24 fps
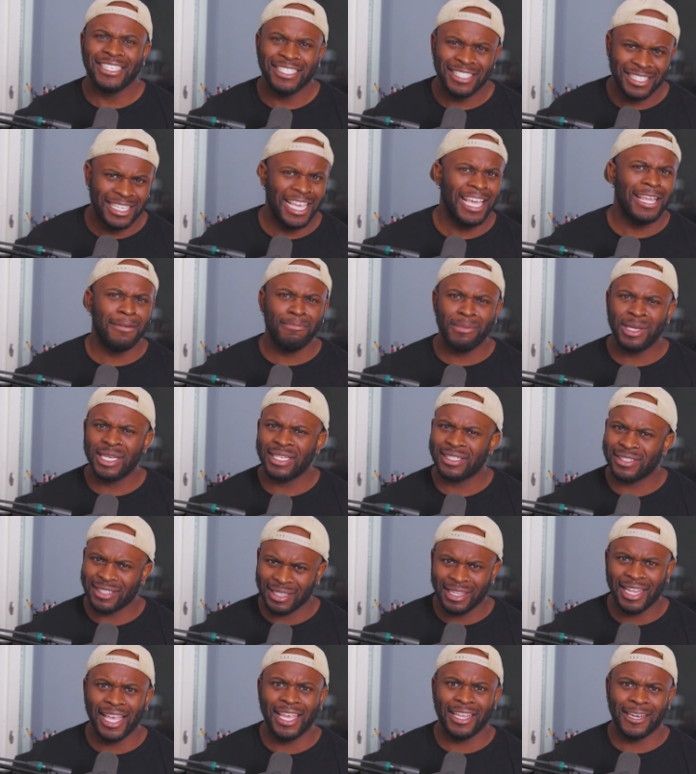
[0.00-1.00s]
10 minutes
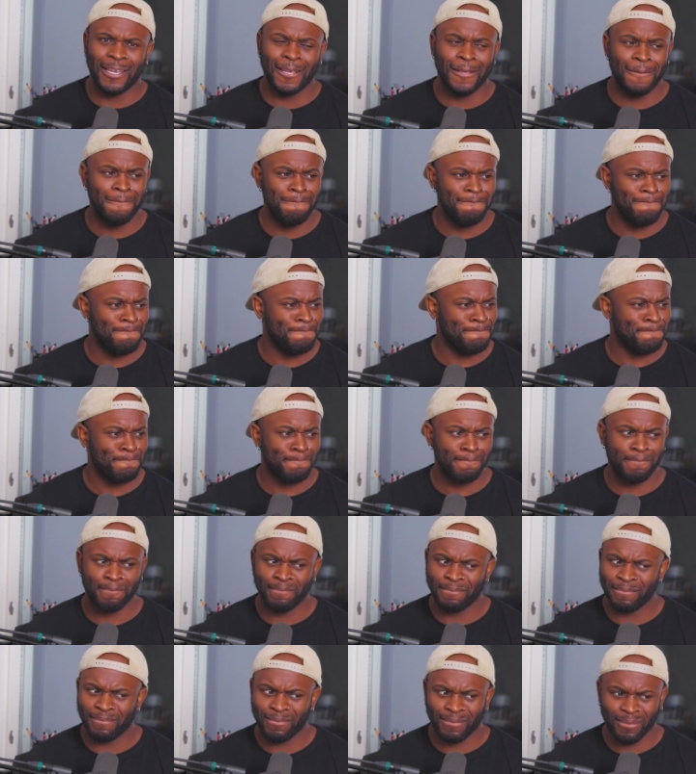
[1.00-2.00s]
later,
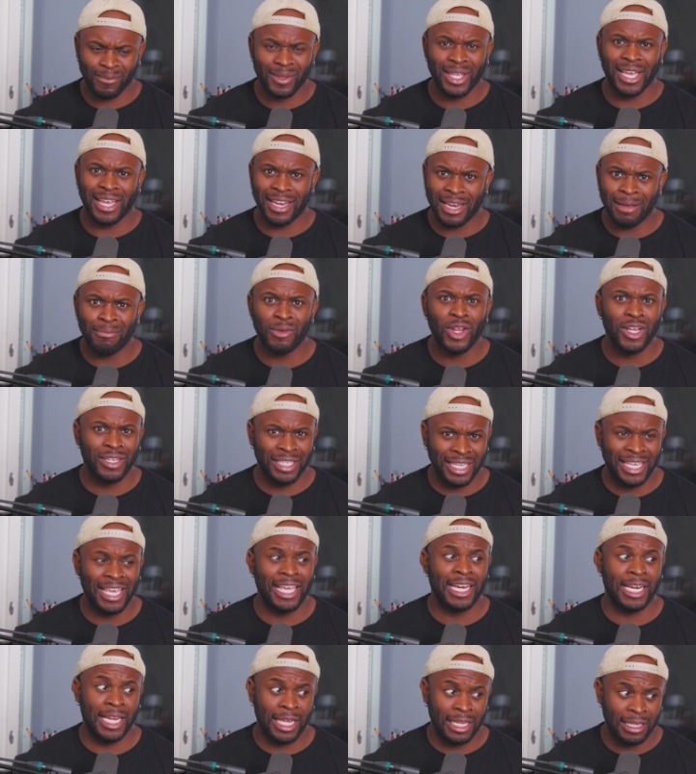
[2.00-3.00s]
and I'm not
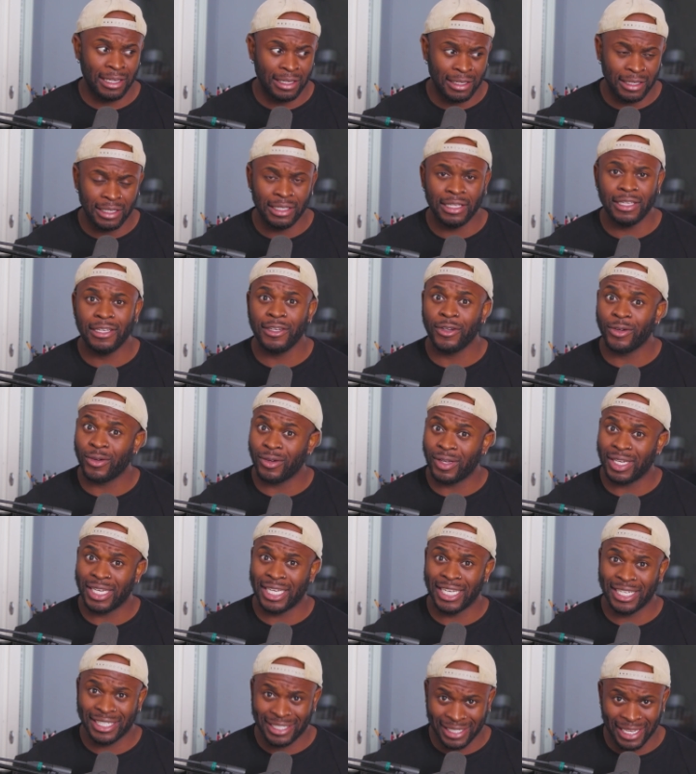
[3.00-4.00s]
kidding,
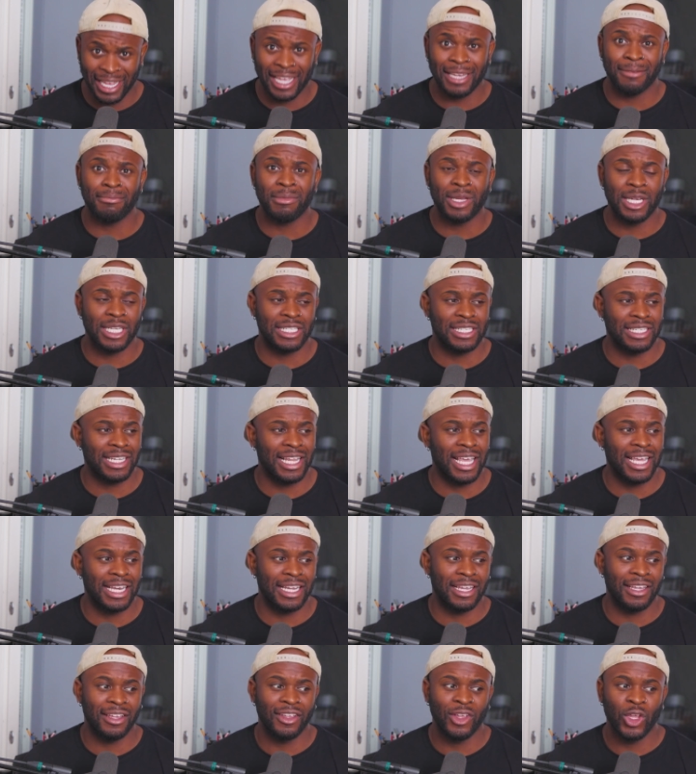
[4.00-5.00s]
literally 10 minutes
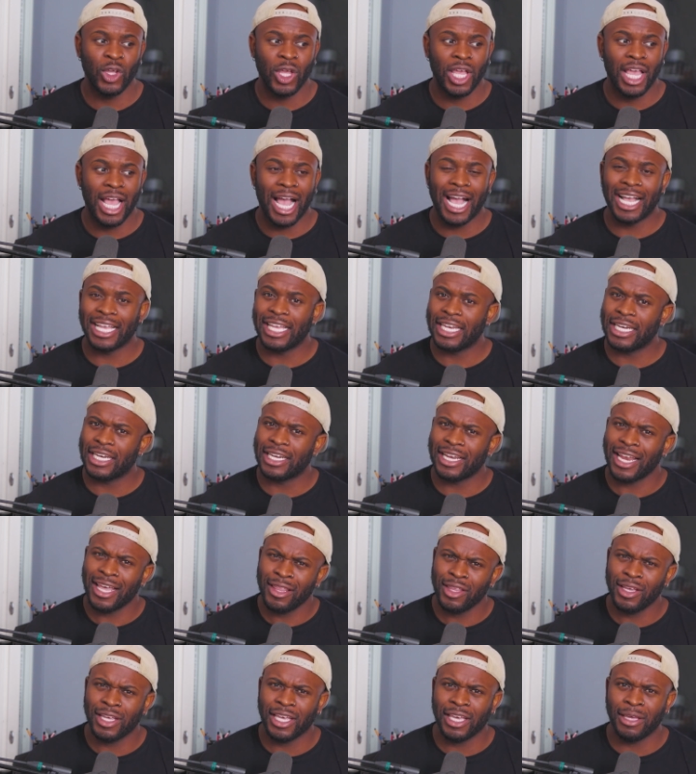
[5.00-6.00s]
later, I get
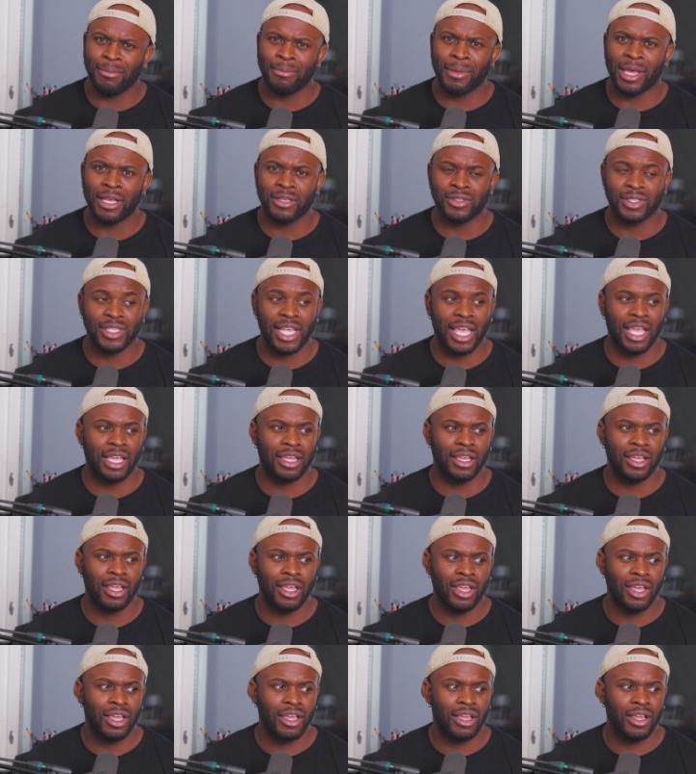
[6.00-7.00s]
another email saying,
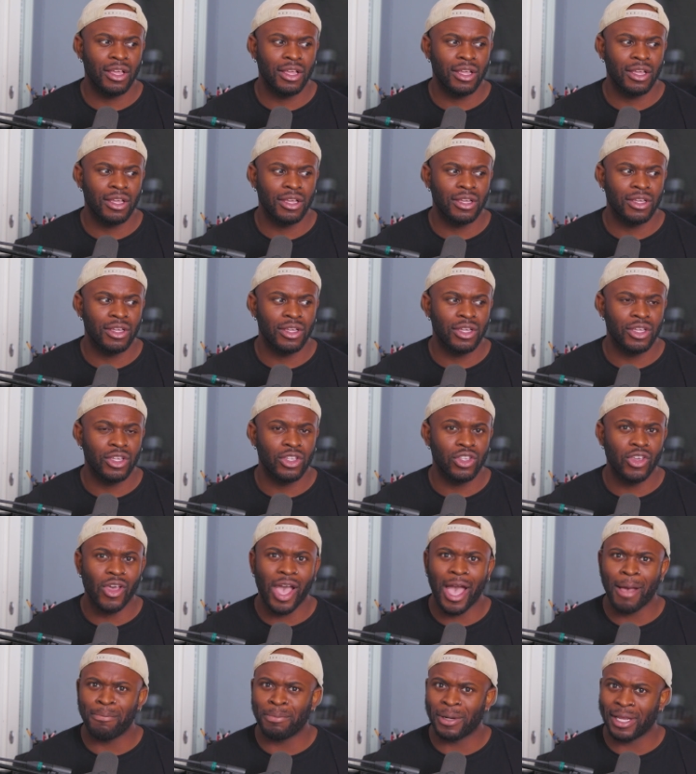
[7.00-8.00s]

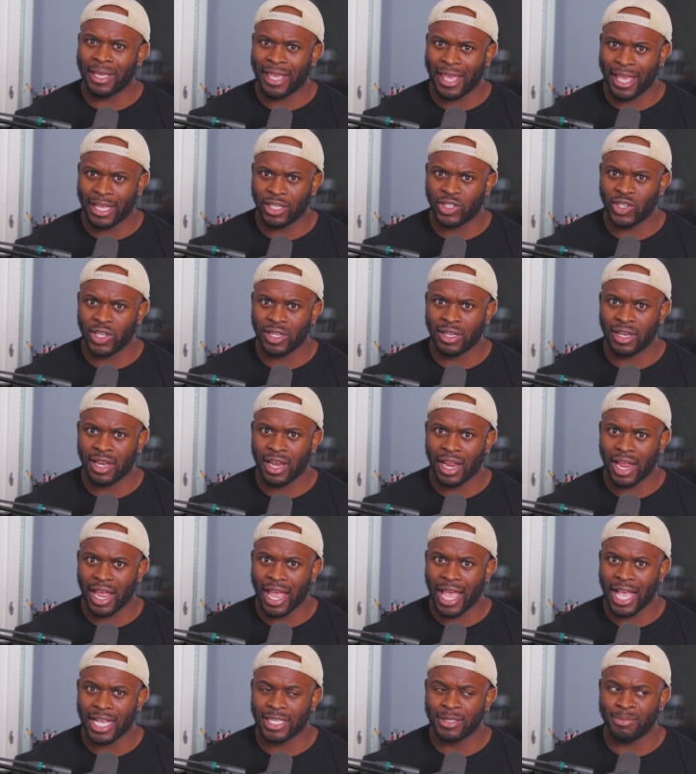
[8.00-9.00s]
your application
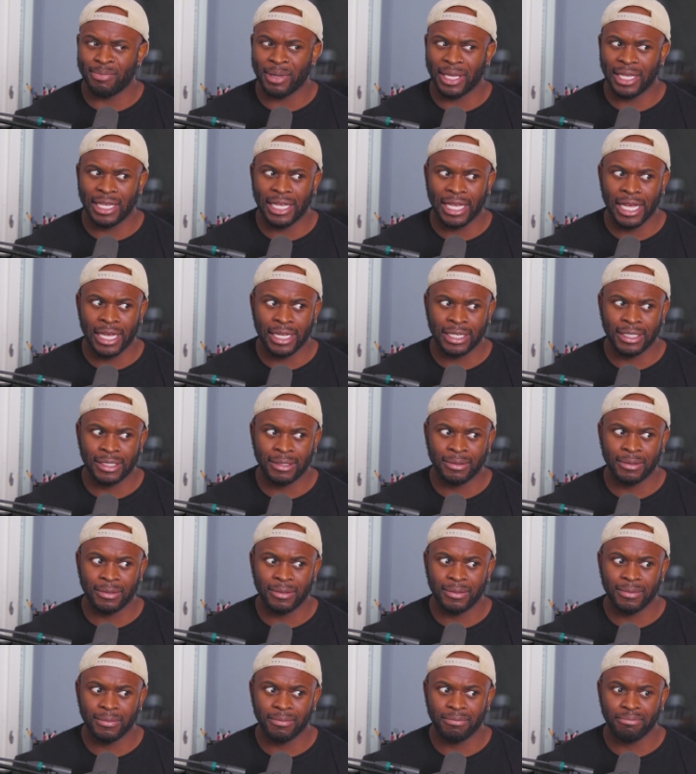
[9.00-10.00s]
has begun
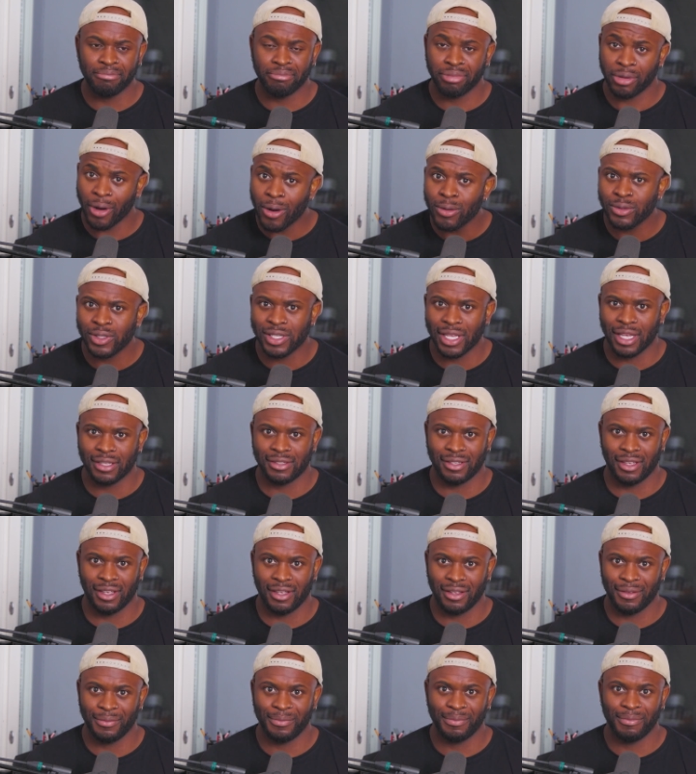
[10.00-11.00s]

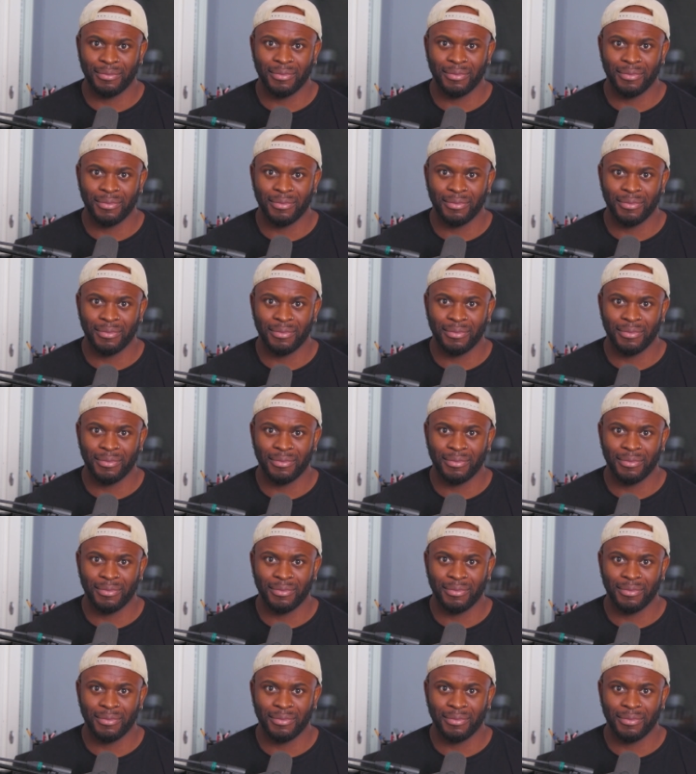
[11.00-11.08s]
processing.